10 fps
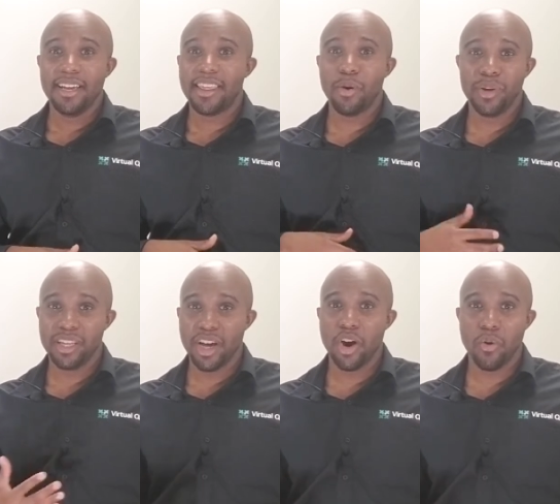that we
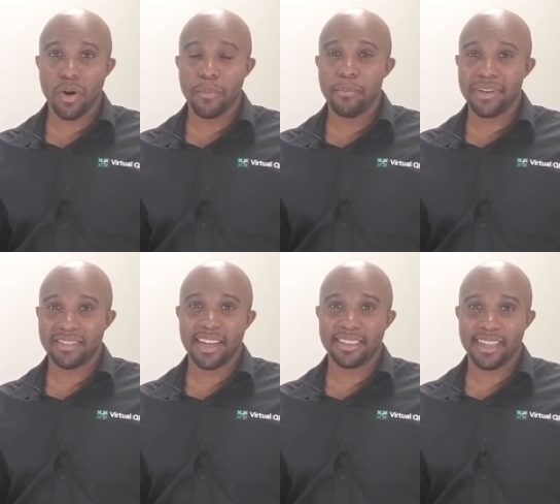know are
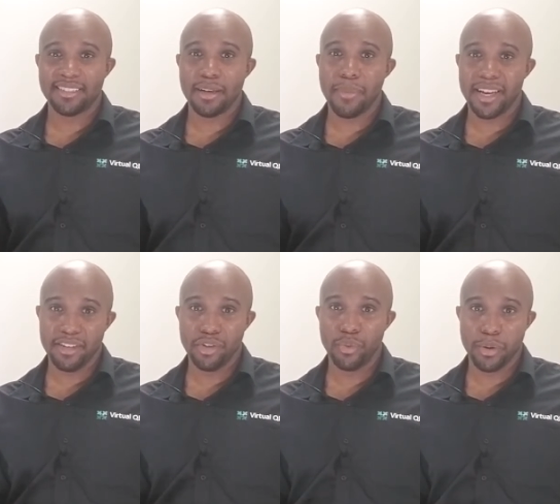mistakes that somebody
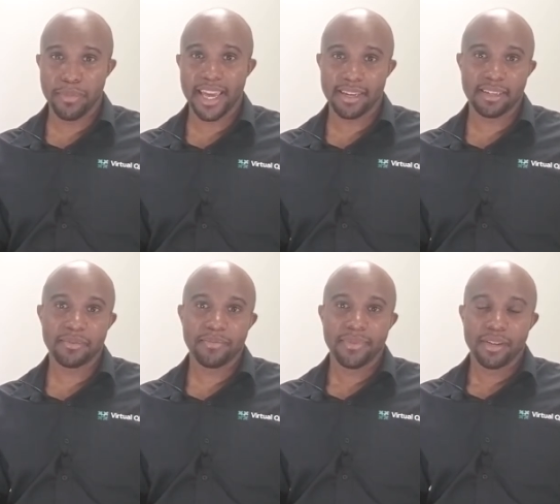new will make,
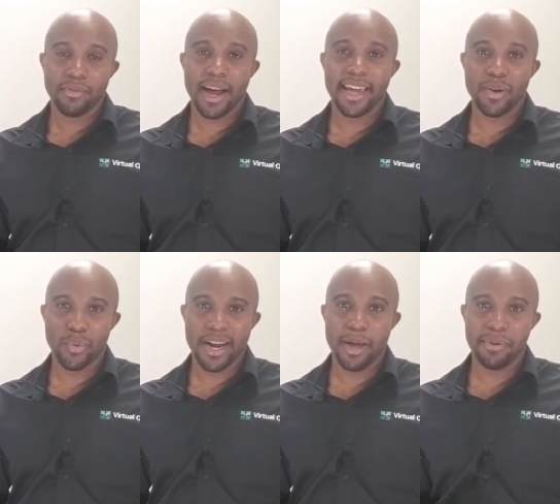right?
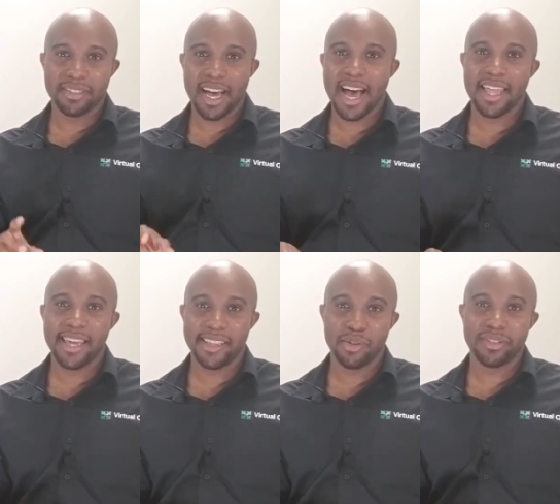And we're able to
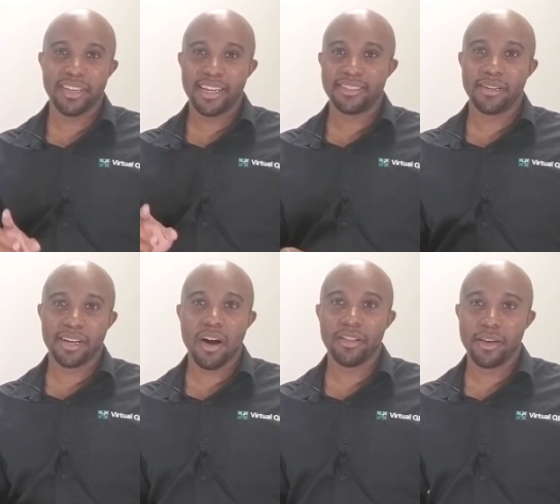highlight those things
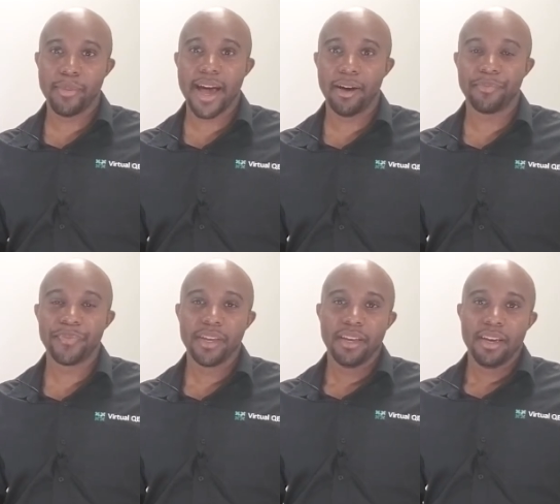and call them
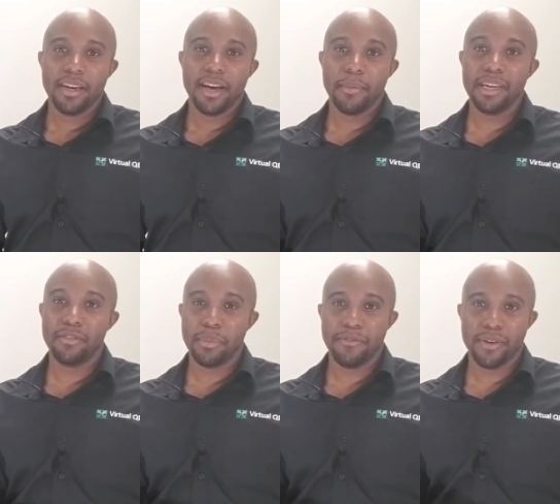out
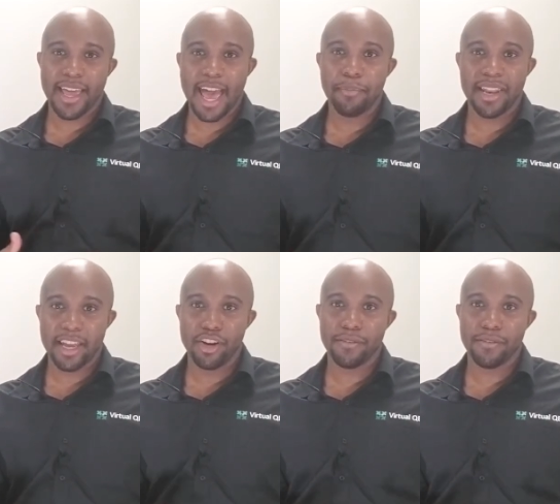even before they happen at your